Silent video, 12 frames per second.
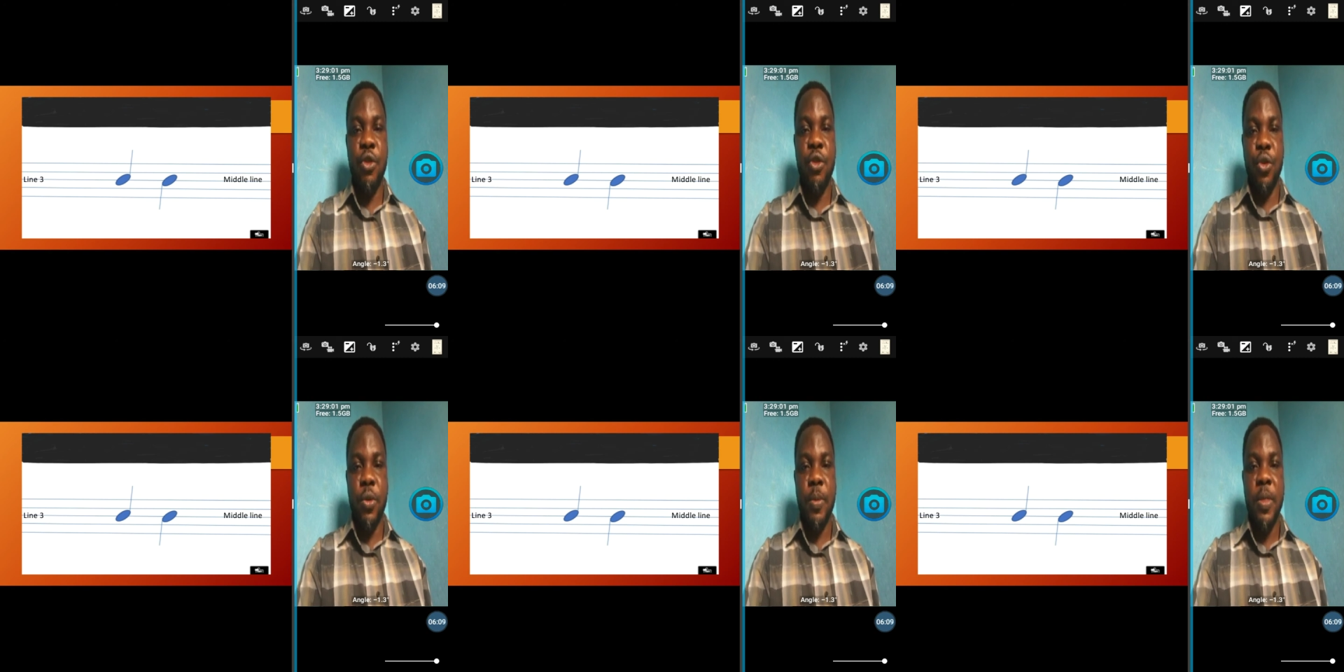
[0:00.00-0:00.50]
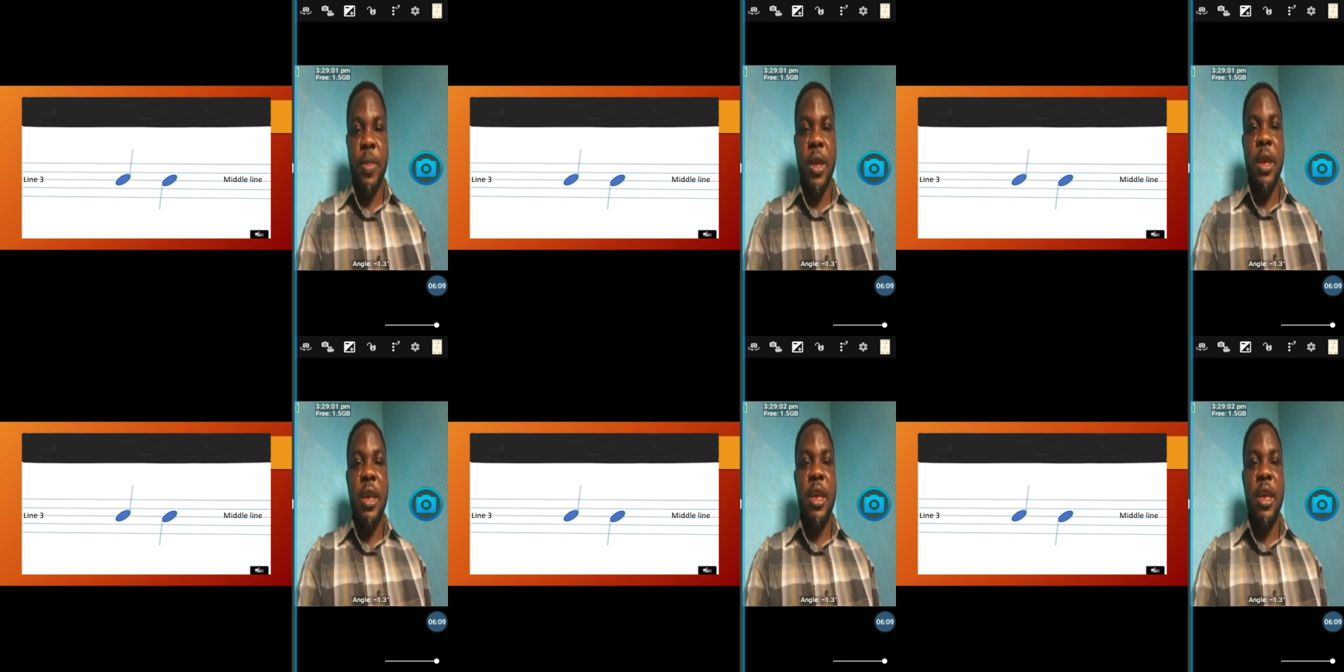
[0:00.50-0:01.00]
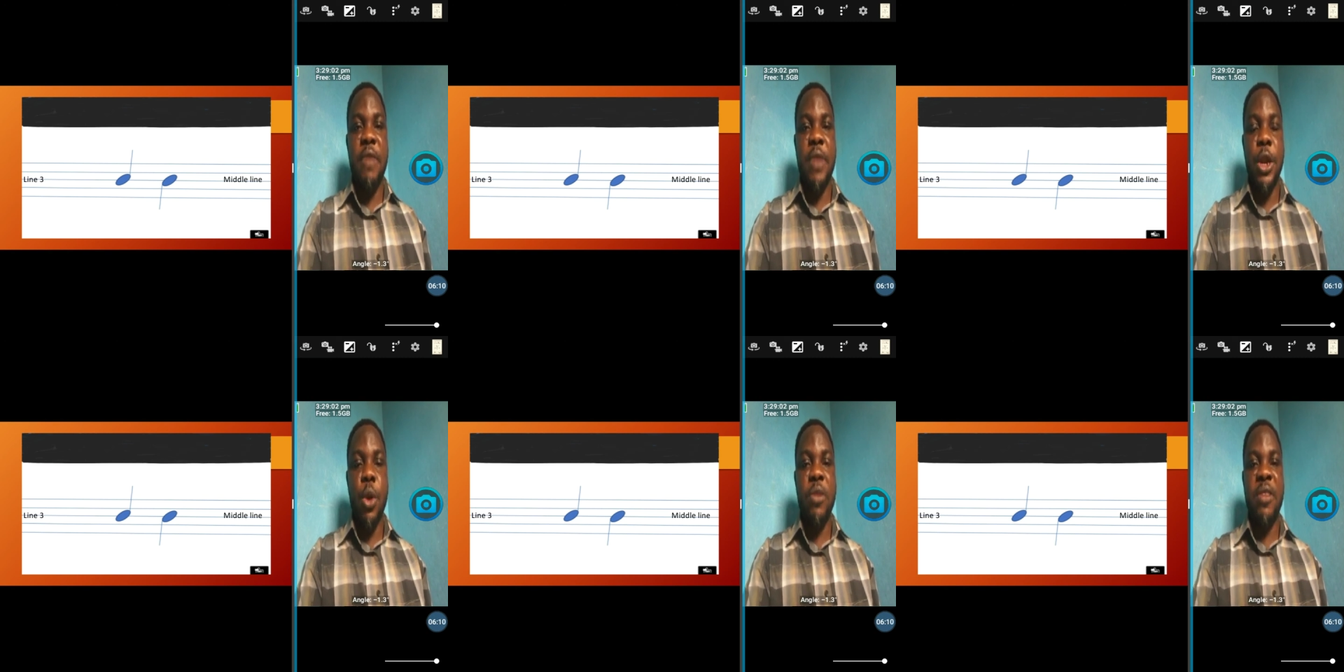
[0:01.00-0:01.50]
2, if the
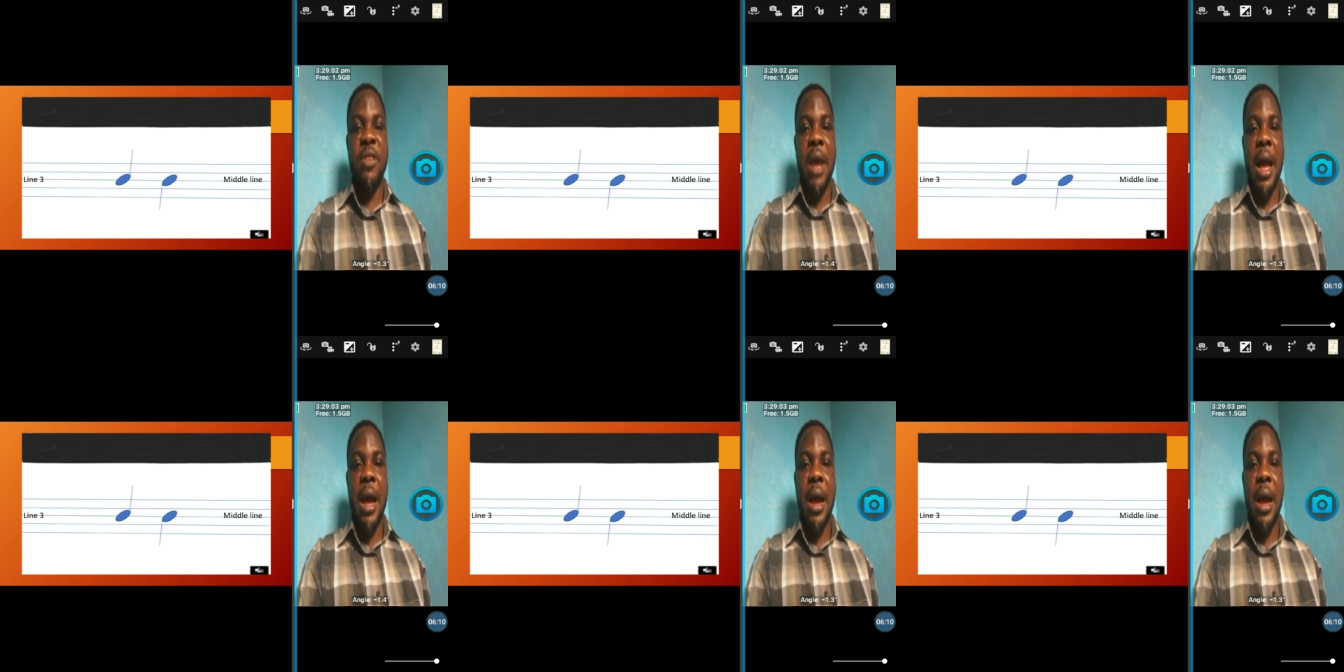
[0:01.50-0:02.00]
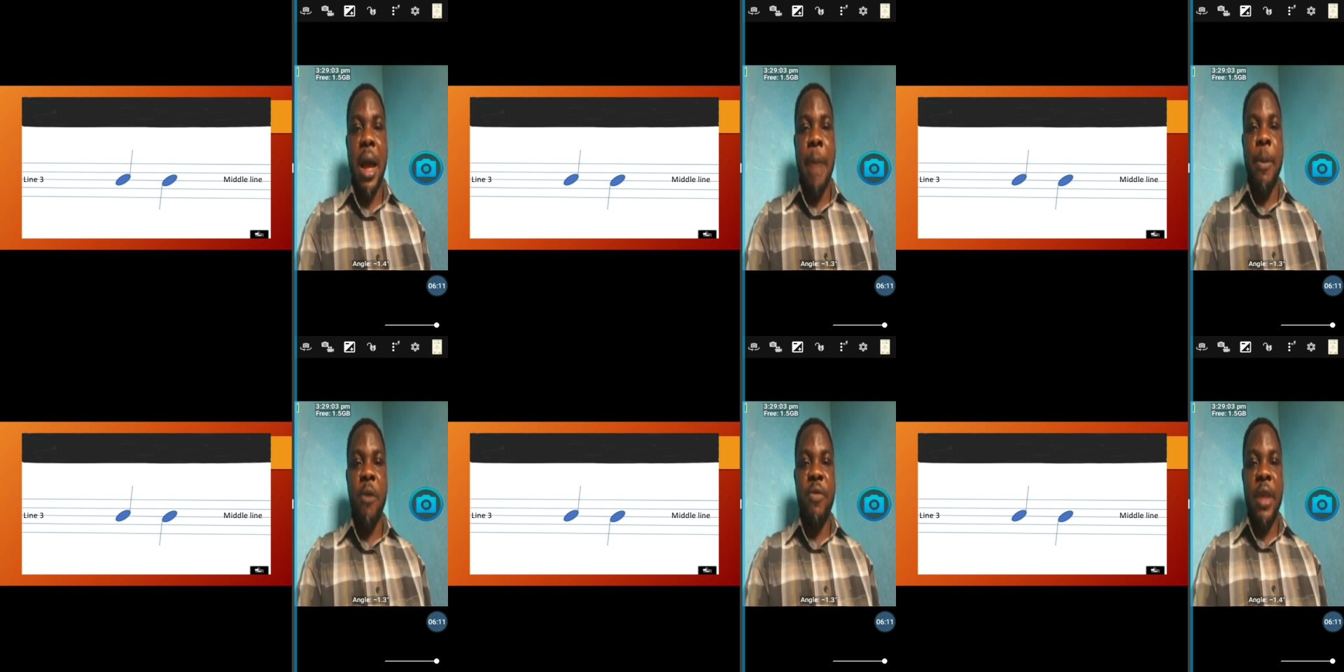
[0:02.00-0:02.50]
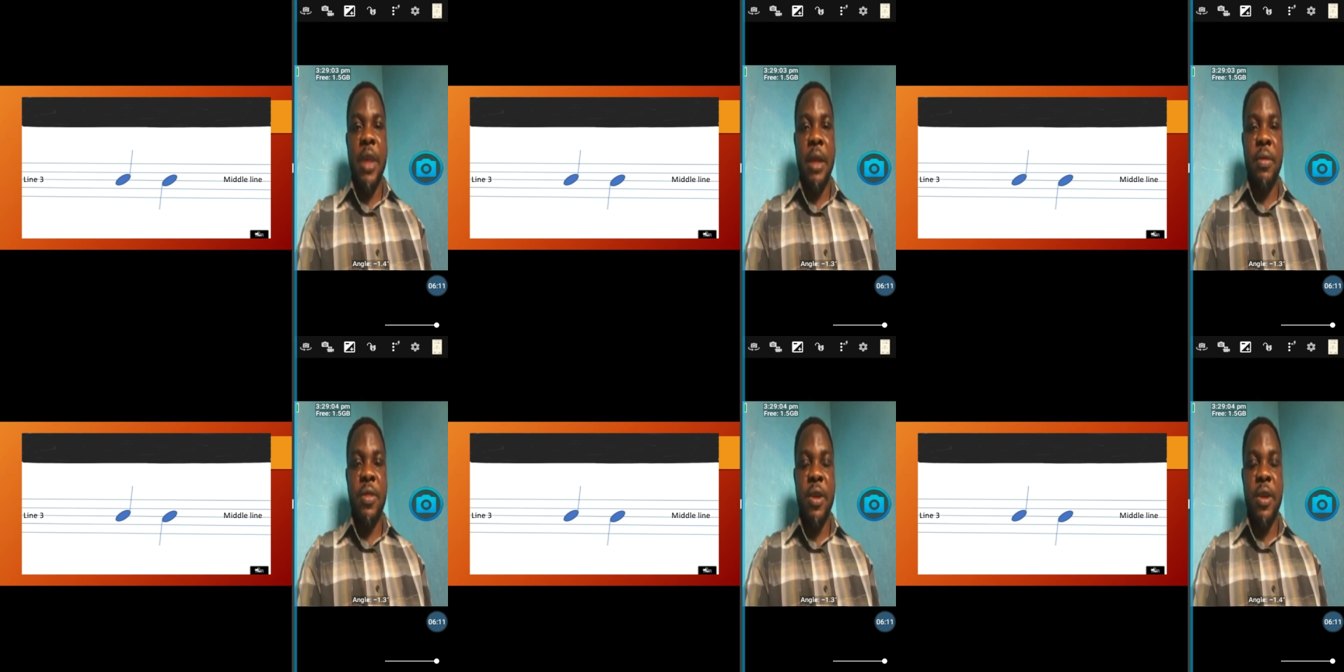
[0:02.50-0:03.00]
notes are above the
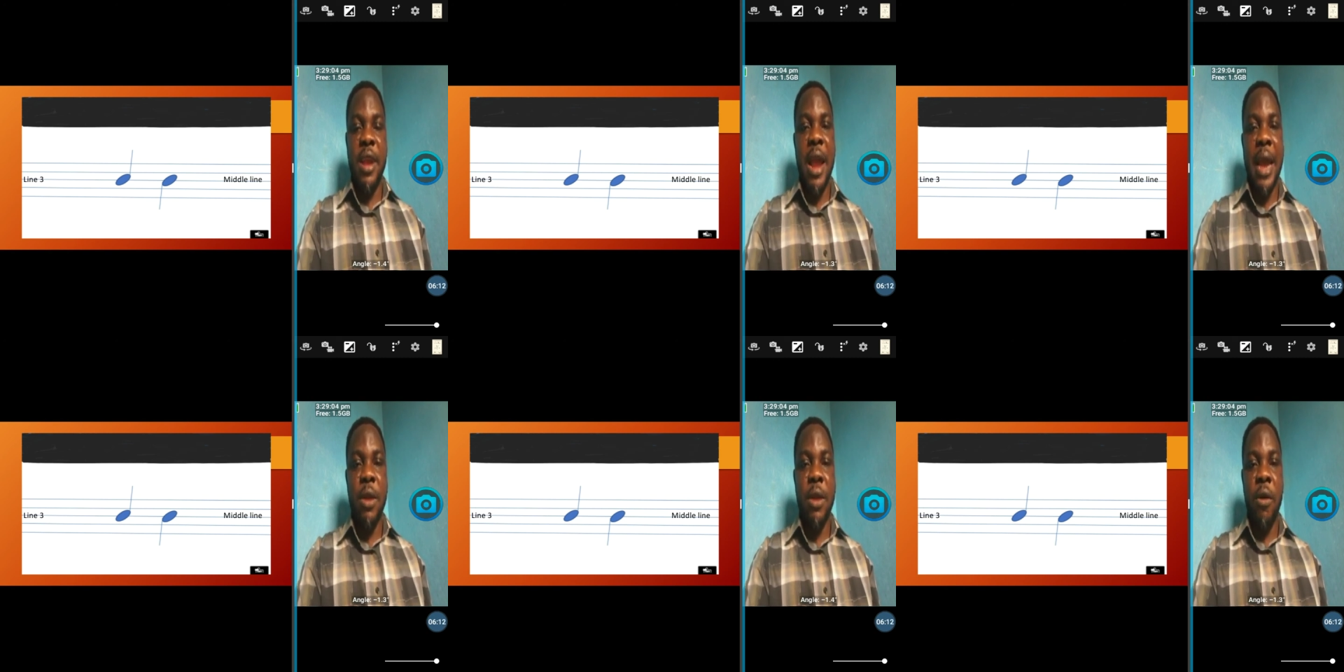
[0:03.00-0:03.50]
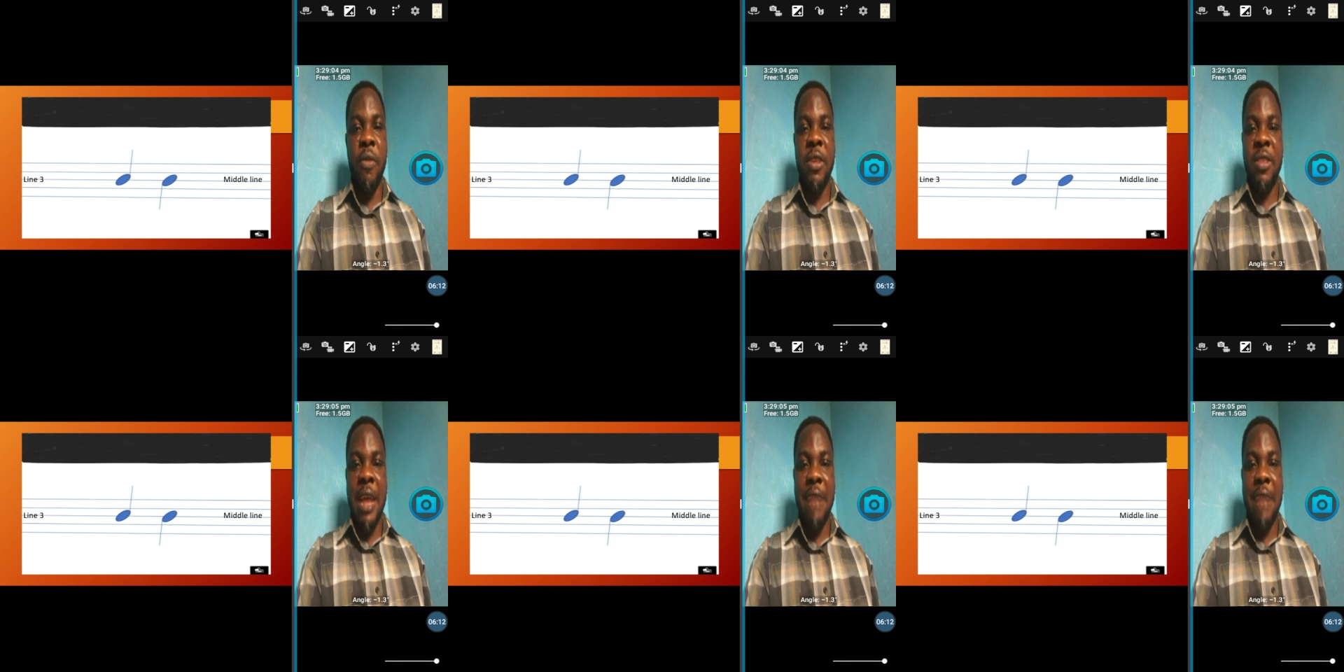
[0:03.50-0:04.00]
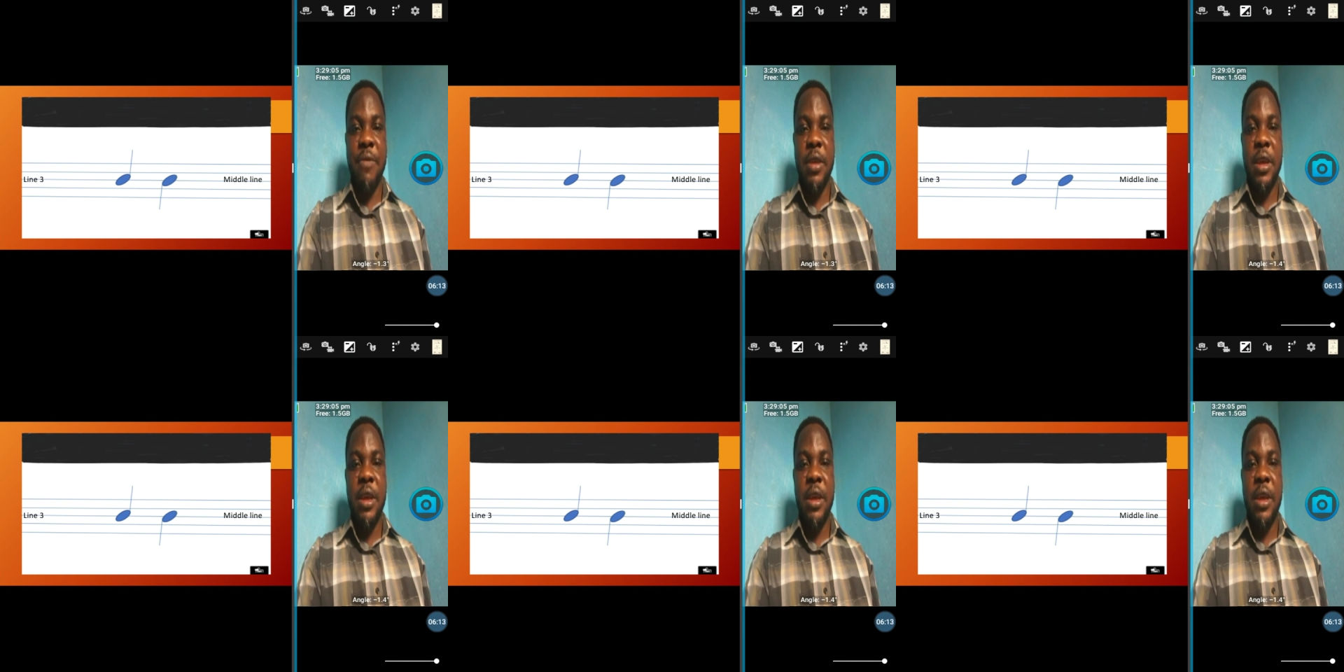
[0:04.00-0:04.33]
third line of the staff,